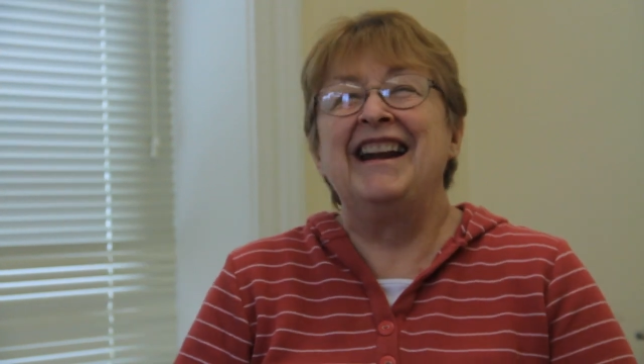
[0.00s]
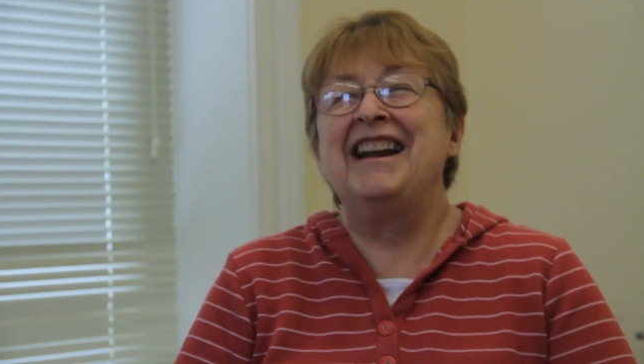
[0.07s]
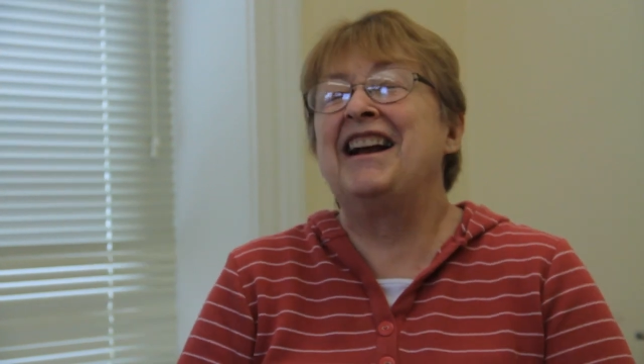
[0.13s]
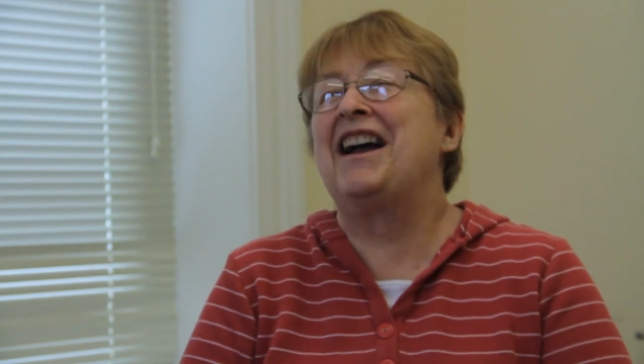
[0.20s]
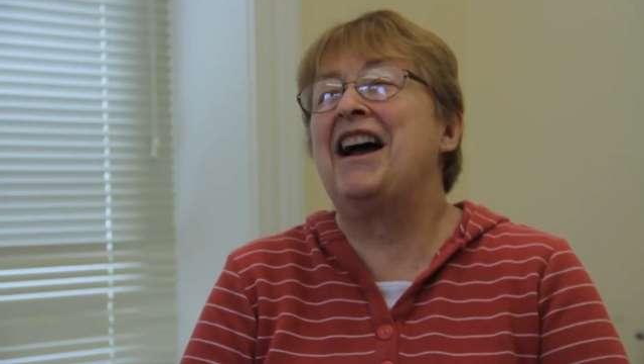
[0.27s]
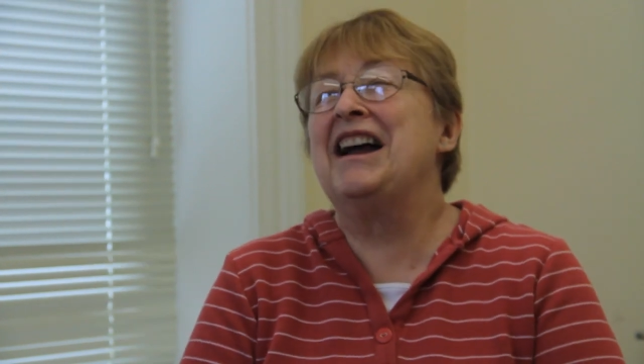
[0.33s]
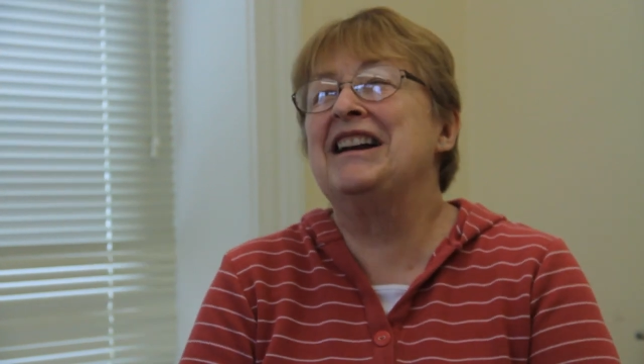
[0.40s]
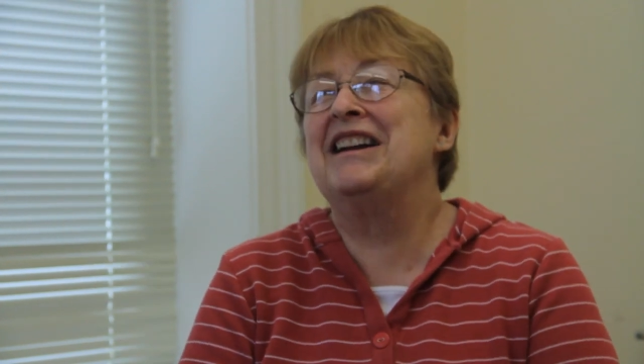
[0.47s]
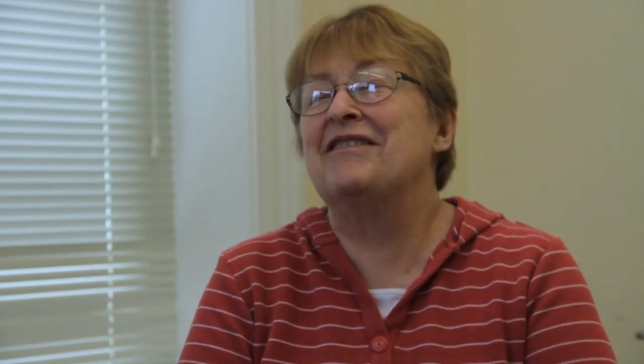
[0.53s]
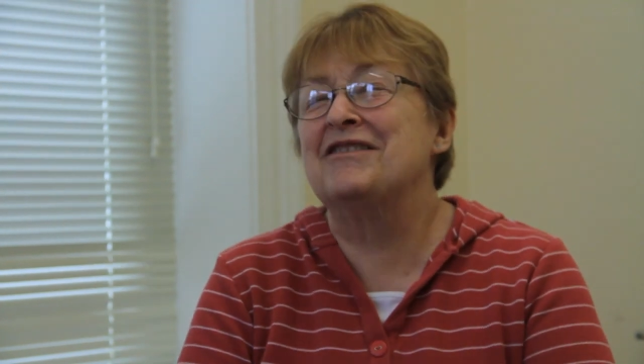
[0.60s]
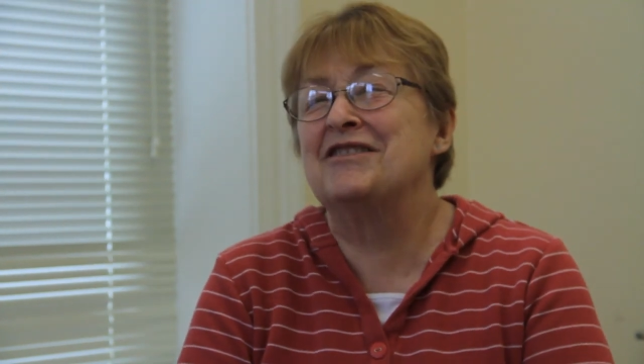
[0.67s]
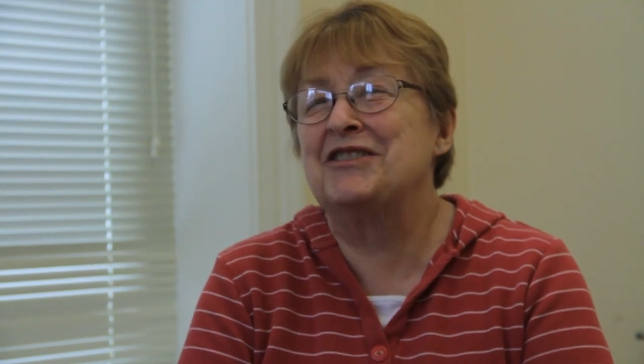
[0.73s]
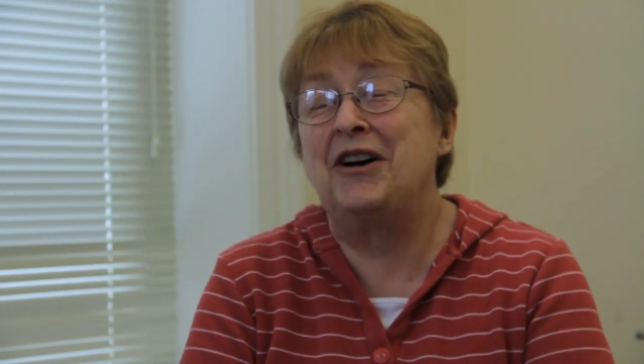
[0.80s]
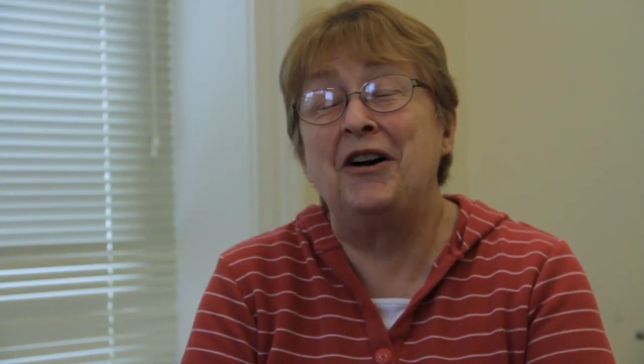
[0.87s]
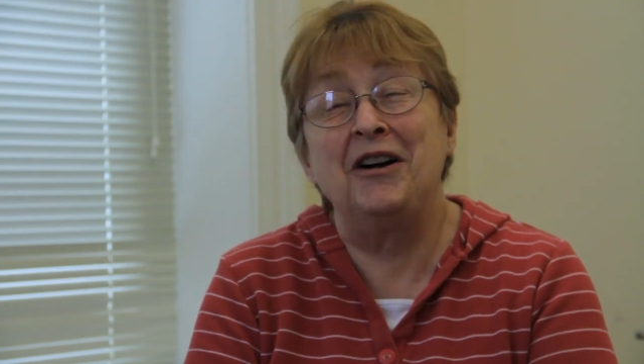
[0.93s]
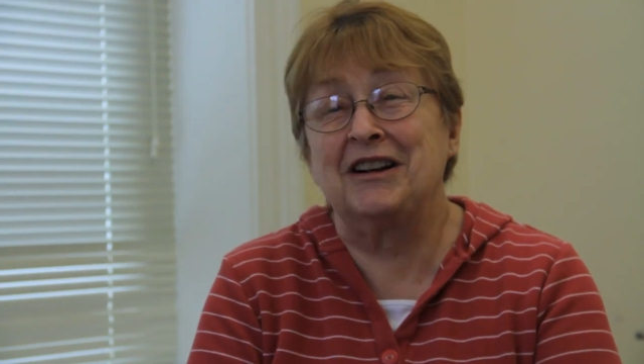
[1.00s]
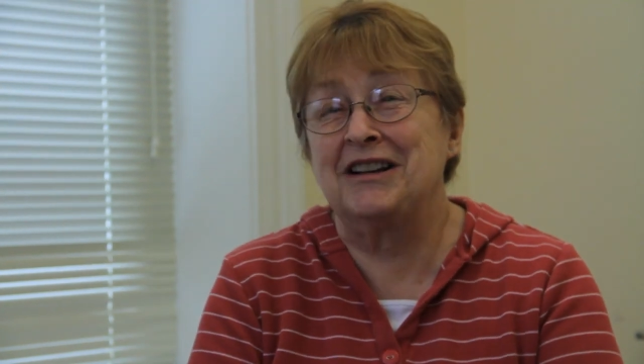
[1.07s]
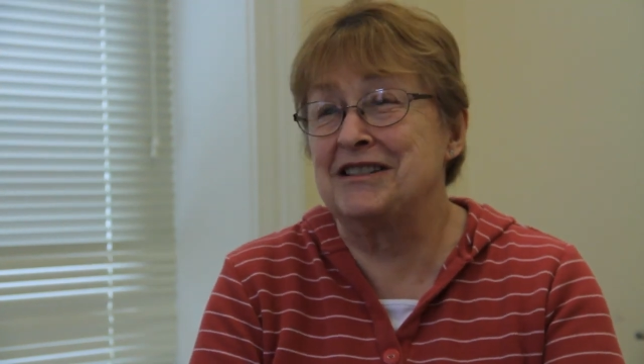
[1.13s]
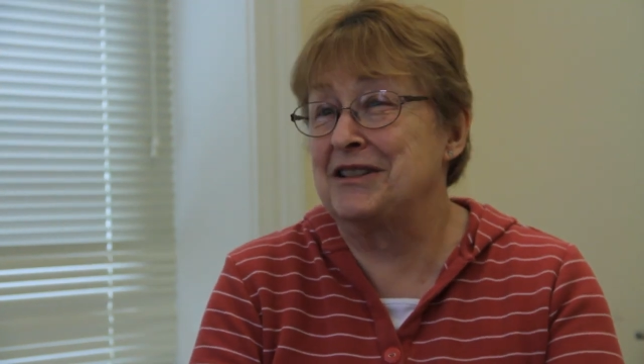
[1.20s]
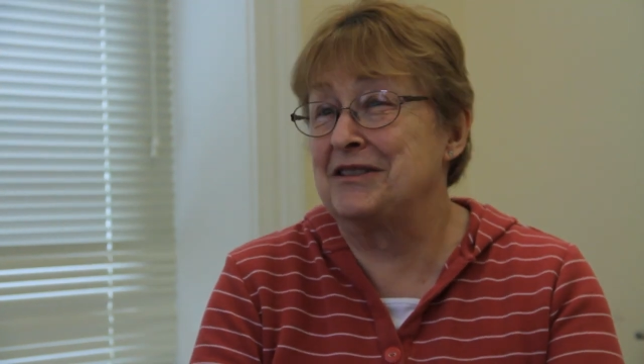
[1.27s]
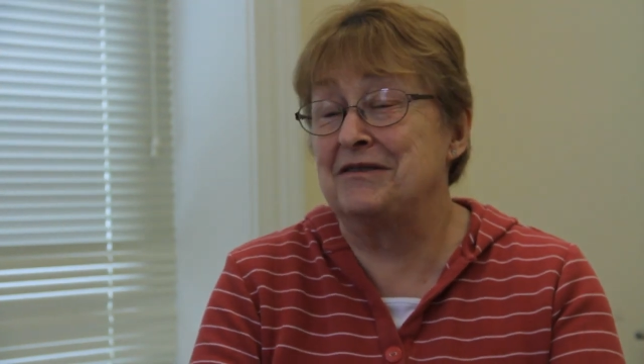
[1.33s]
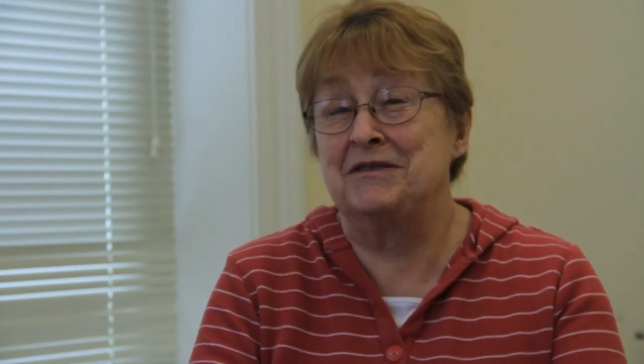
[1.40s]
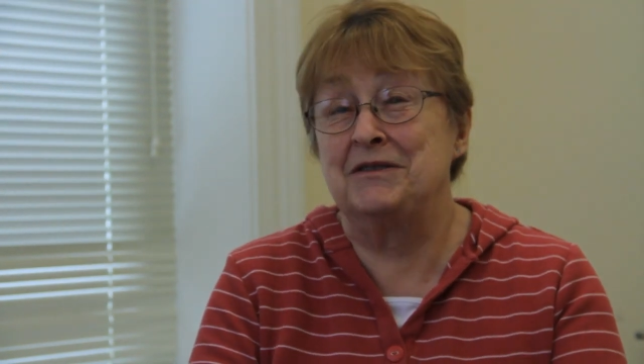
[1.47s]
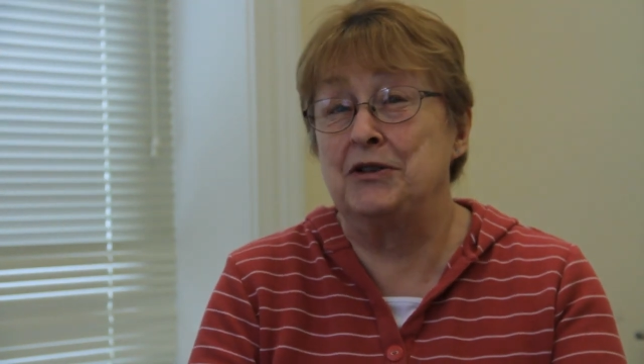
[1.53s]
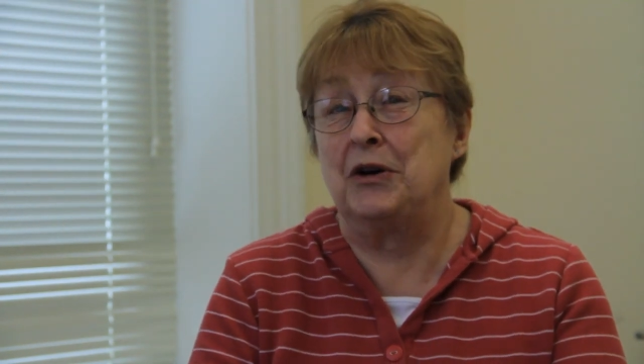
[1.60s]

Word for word: the guy never saw it because it was